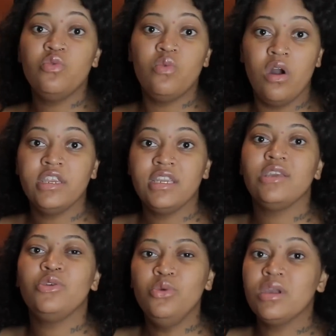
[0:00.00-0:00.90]
wanted it,
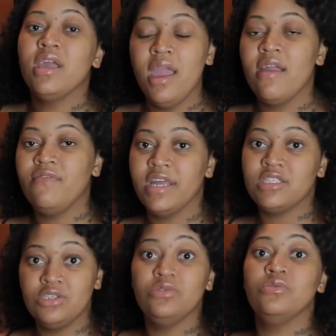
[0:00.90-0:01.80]
you can have that
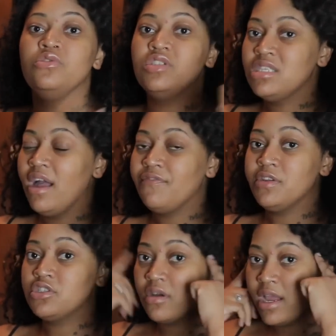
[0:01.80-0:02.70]
too. You just have to
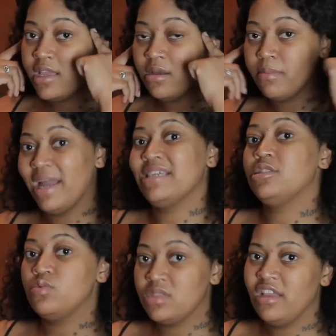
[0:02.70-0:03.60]
train your mind
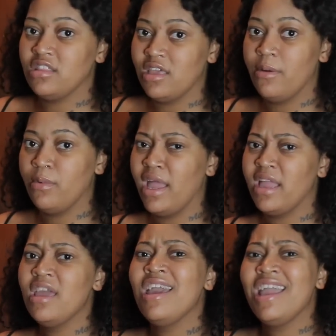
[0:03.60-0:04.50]
to think that
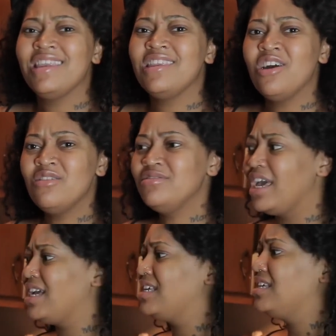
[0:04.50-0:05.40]
way and know
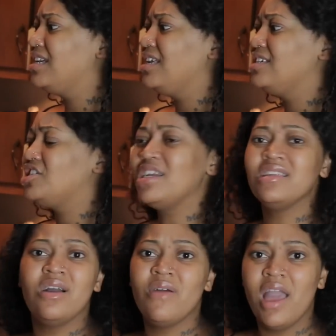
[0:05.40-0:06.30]
that shit
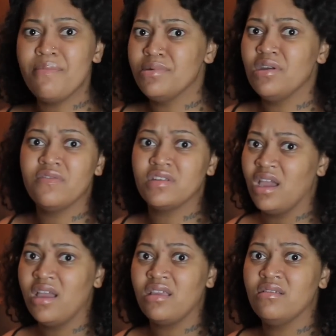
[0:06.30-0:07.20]
don't happen
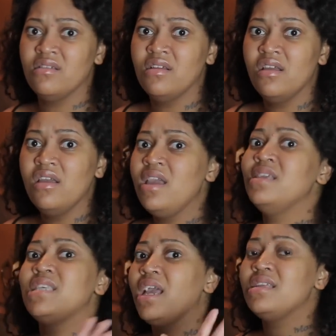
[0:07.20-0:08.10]
overnight.
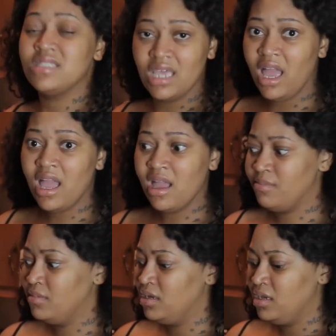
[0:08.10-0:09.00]
It takes time.
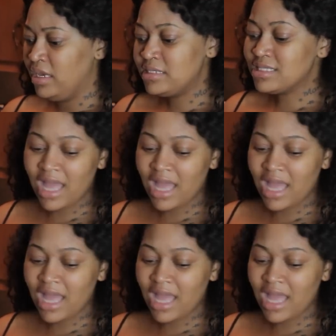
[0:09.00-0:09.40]
It's